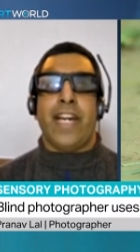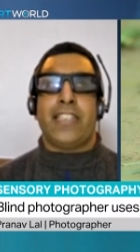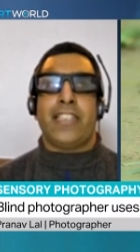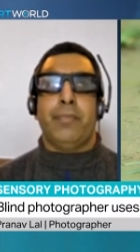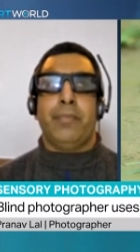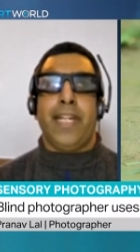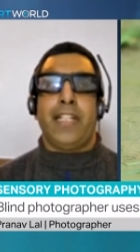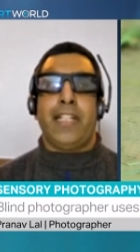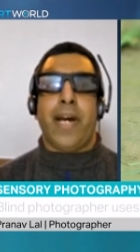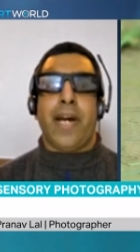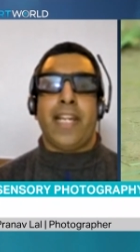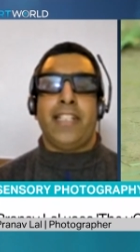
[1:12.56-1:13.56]
it's
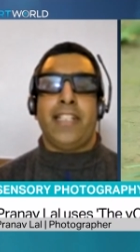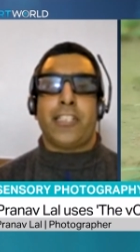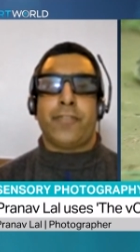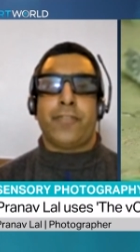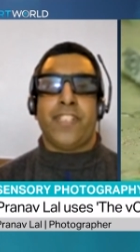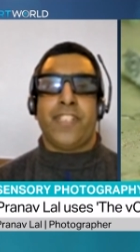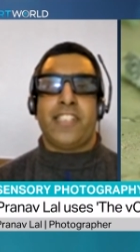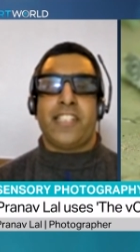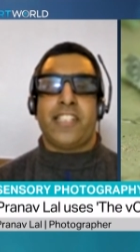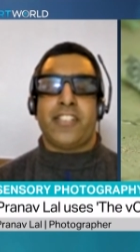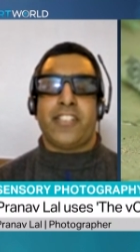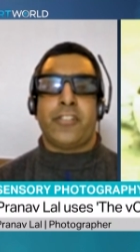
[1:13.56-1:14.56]
made by a Dutch
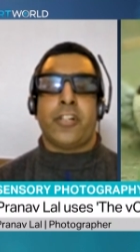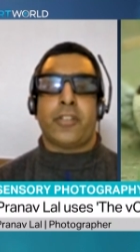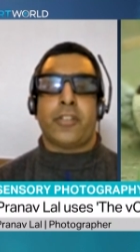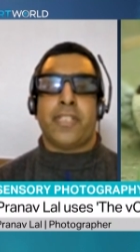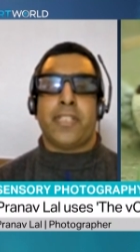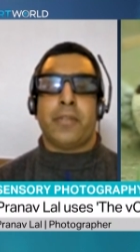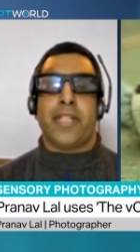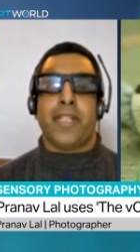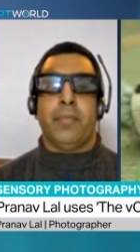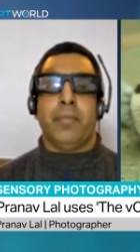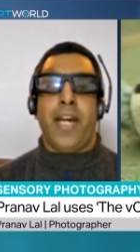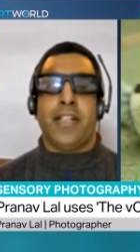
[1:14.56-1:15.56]
physicist, Dr. Peter
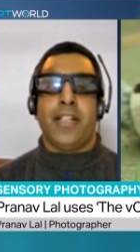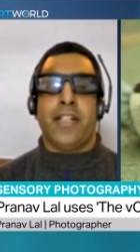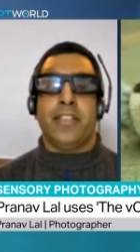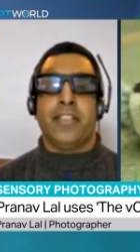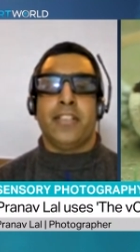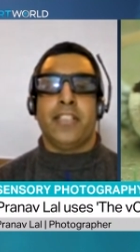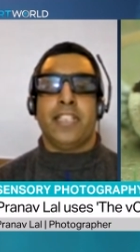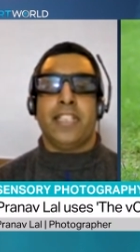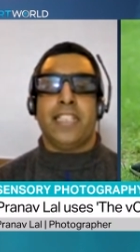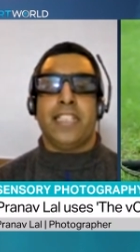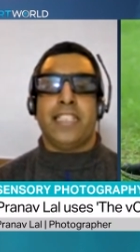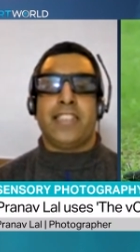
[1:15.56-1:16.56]
B.L. Meijer,
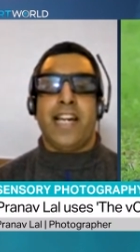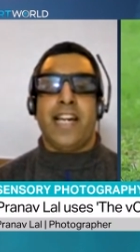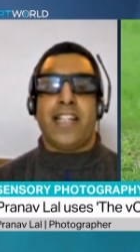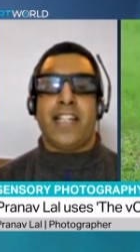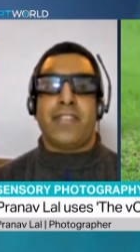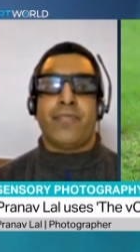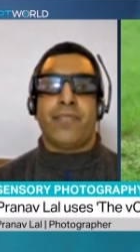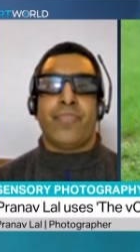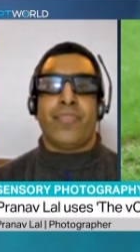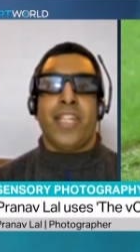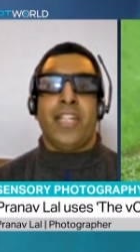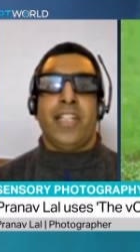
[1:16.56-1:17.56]
is that
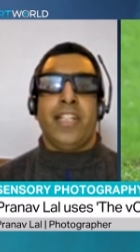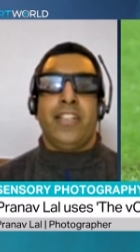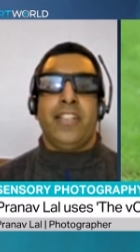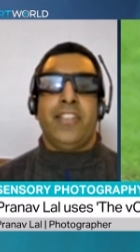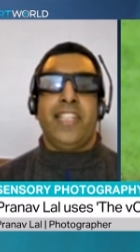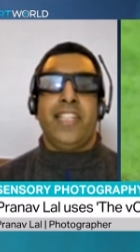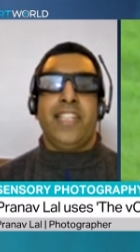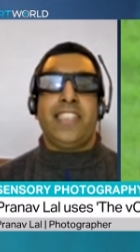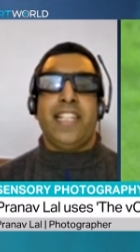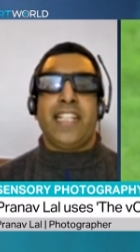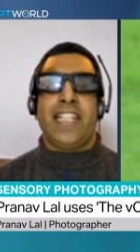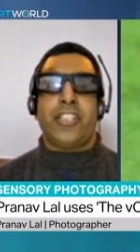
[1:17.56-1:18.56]
these
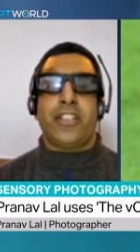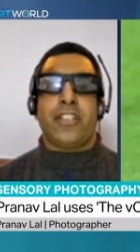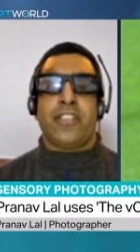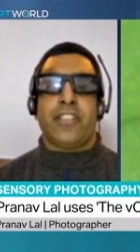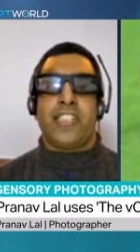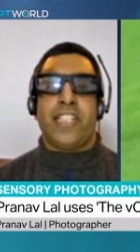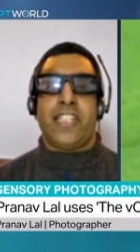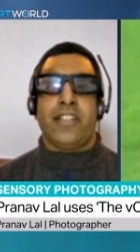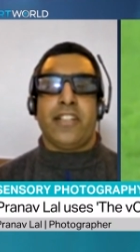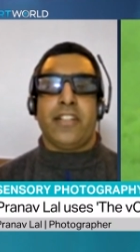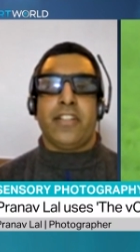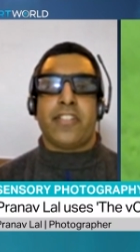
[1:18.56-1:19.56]
electrical
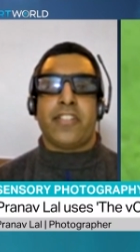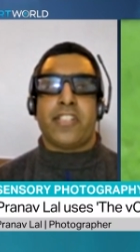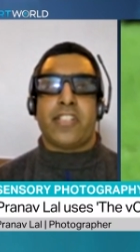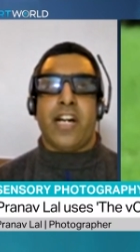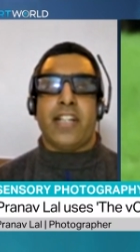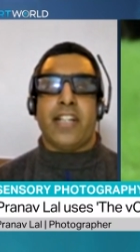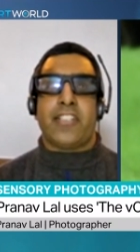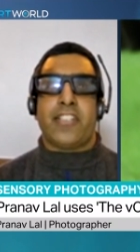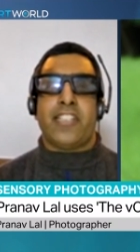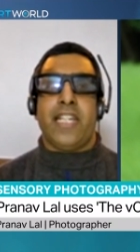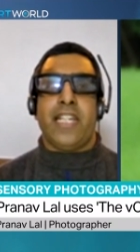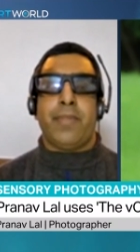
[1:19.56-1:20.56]
signals are the
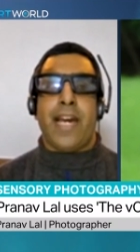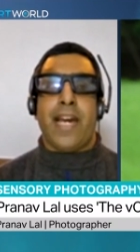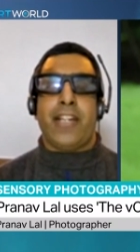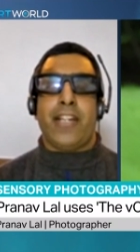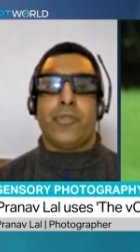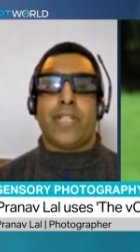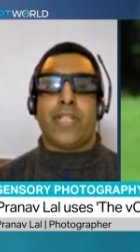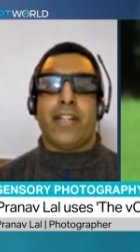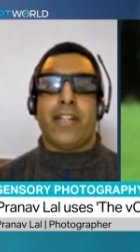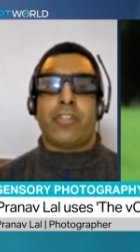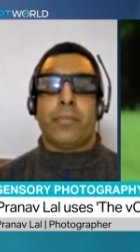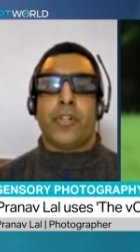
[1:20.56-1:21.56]
same as you
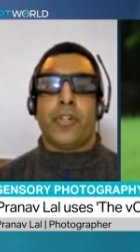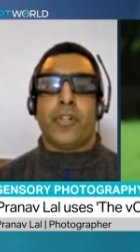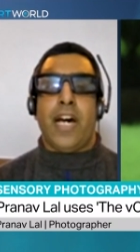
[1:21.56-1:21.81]
get from your